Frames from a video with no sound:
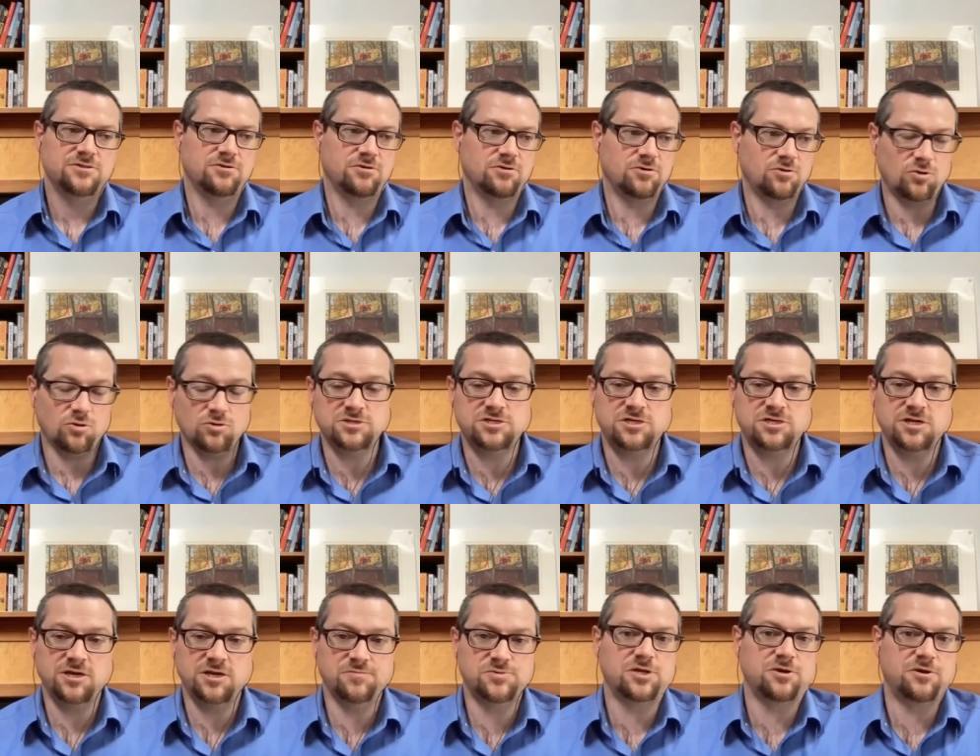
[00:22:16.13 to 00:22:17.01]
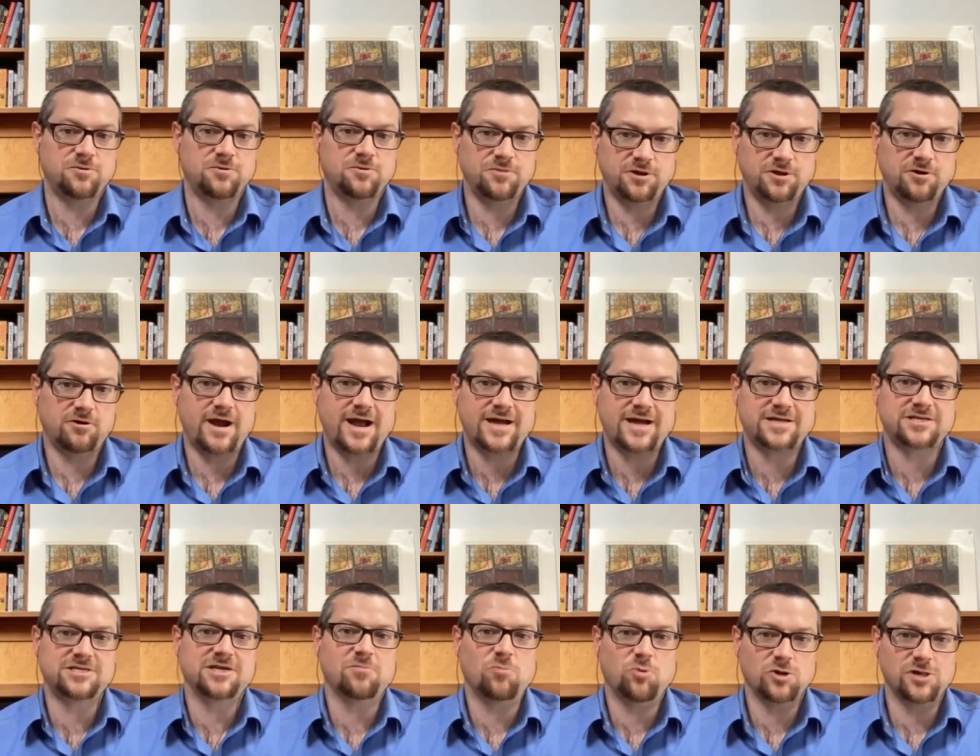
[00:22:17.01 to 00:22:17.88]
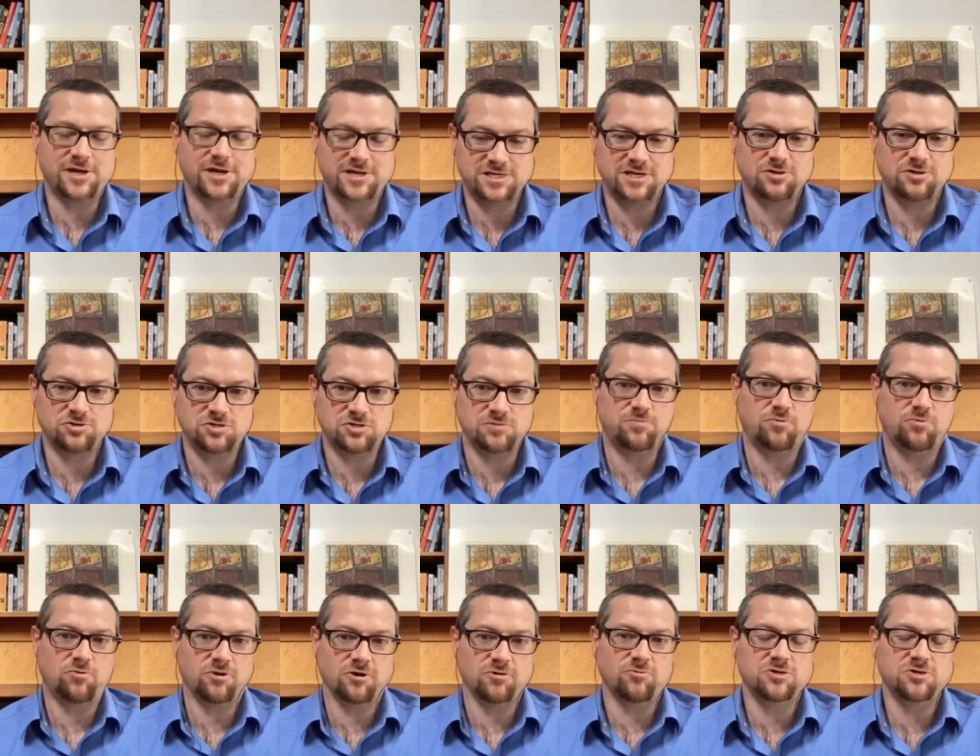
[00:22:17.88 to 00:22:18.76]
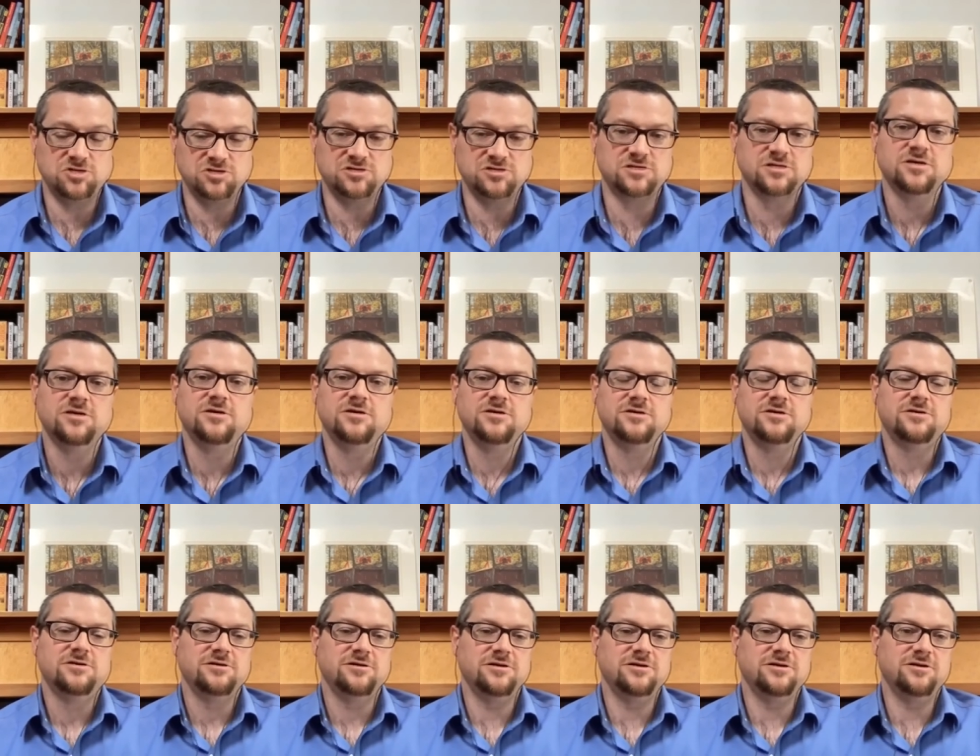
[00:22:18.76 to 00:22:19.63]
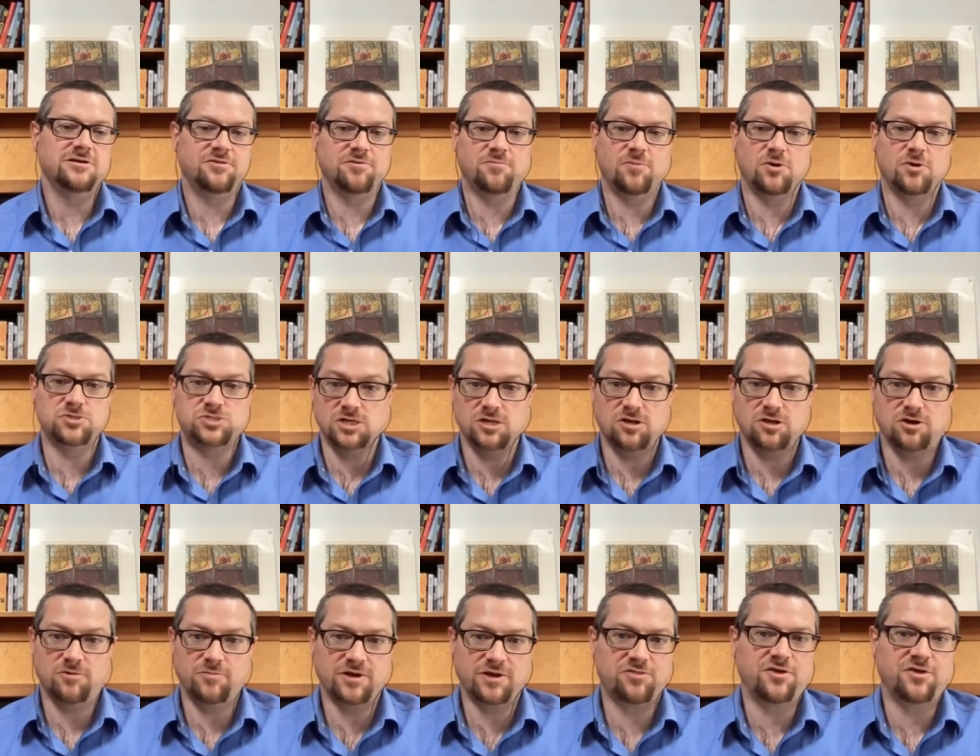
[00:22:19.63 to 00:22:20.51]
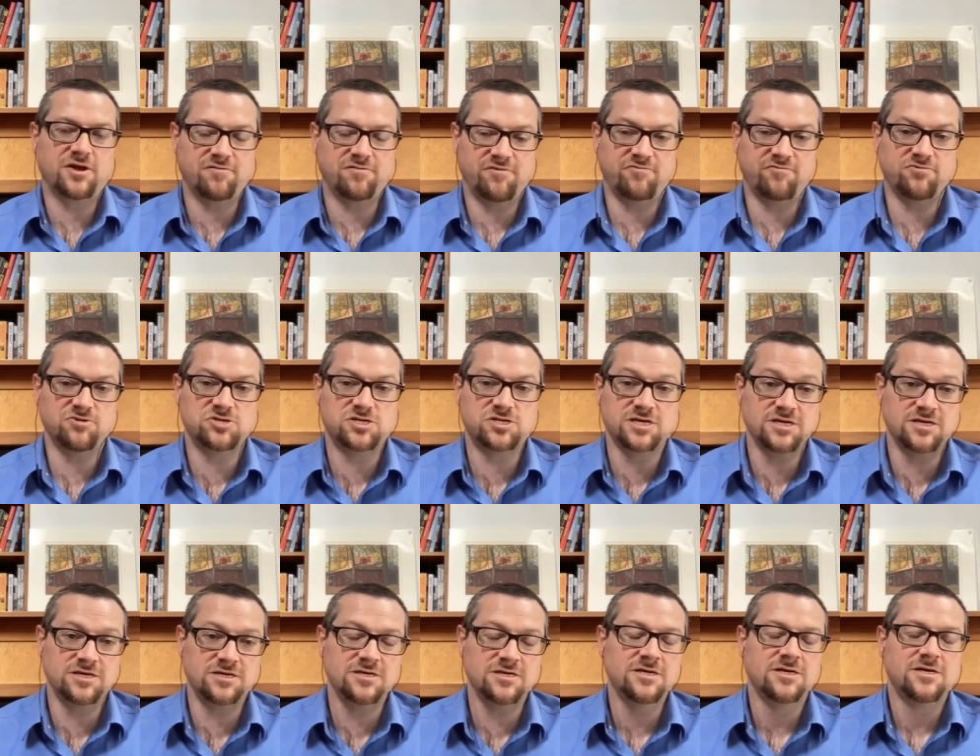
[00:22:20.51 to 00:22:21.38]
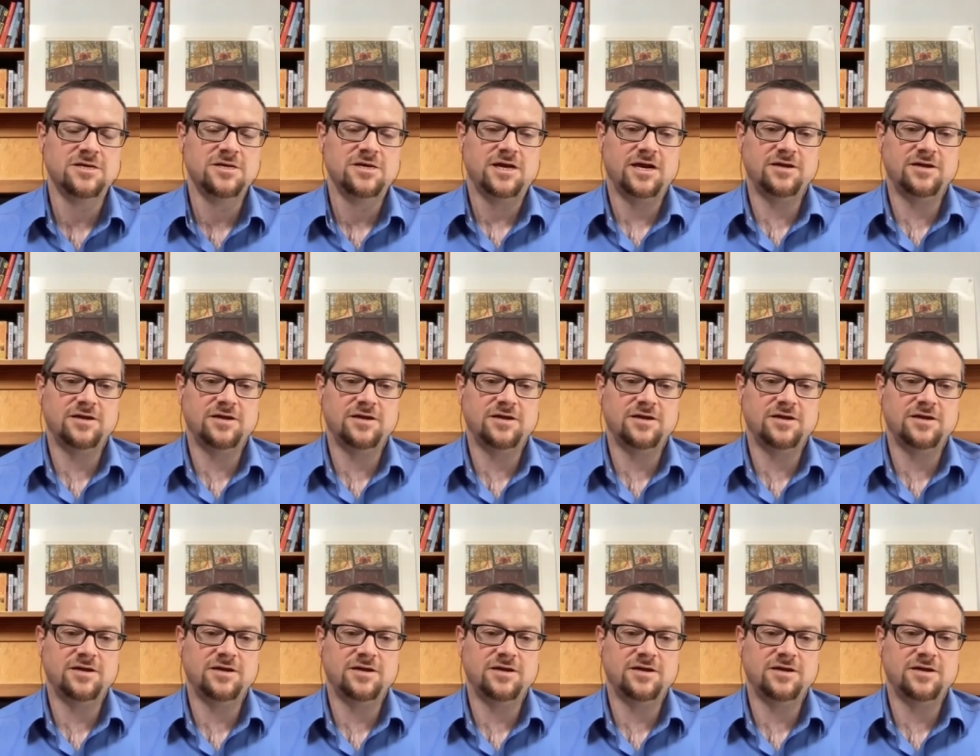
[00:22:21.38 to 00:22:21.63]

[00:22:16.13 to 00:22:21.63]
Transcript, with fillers: There are old teams that, that are acting more like seller support, which is, you know, the most alarming thing I've ever seen.